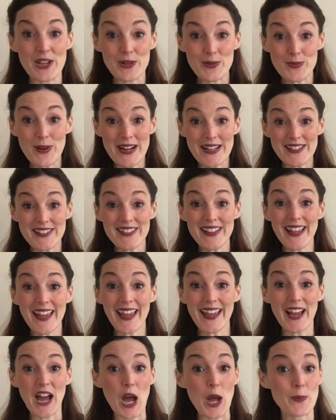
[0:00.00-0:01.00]
Great
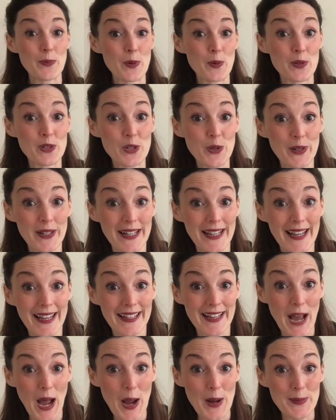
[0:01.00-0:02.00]
singing. I hope you were joining
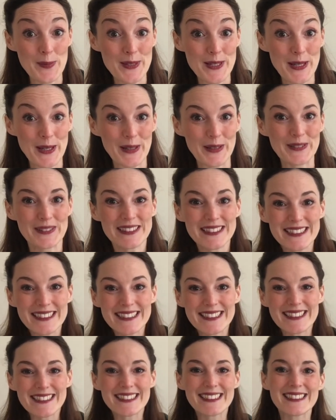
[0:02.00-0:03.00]
in at home too.
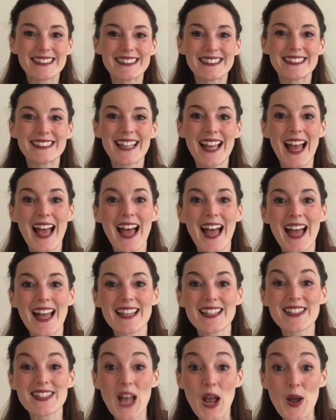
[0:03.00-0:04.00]

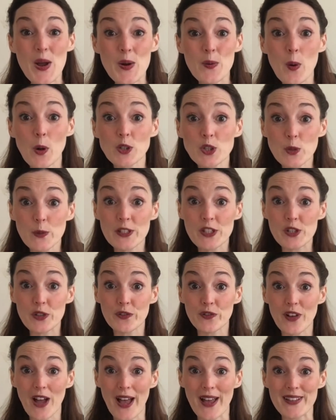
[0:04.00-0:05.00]
So what do we do
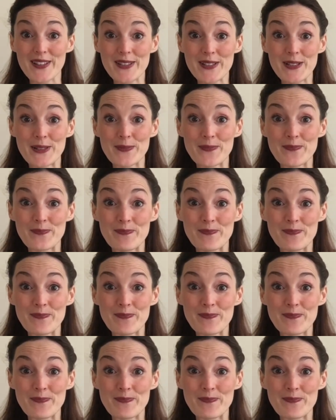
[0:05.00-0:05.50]
first?